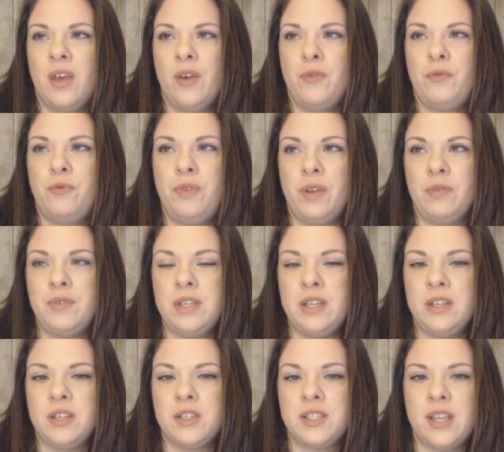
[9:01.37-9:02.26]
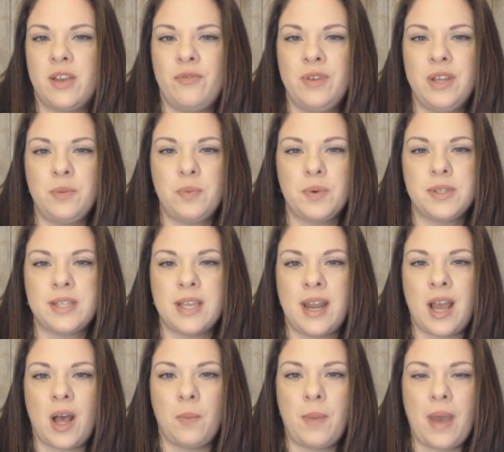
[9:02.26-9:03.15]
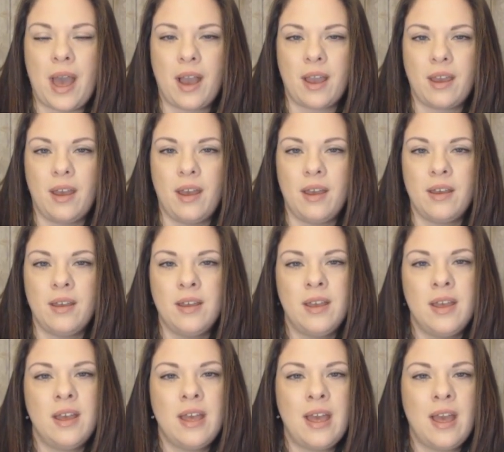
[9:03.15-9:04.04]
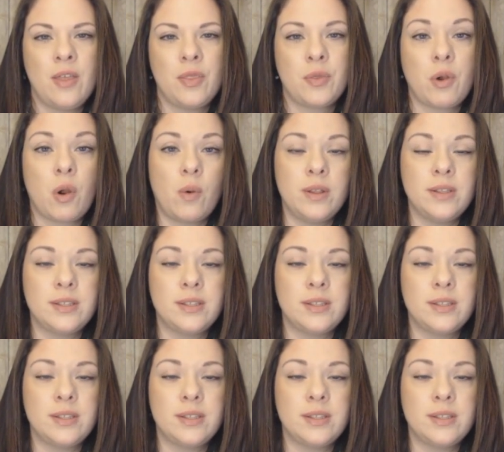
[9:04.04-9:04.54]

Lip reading: 50 to 70% alpaca, throw